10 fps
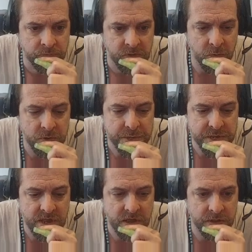once
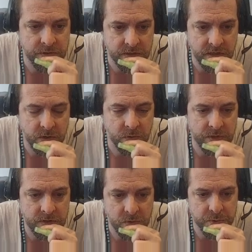again, it
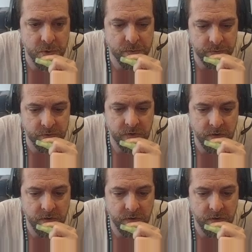only goes over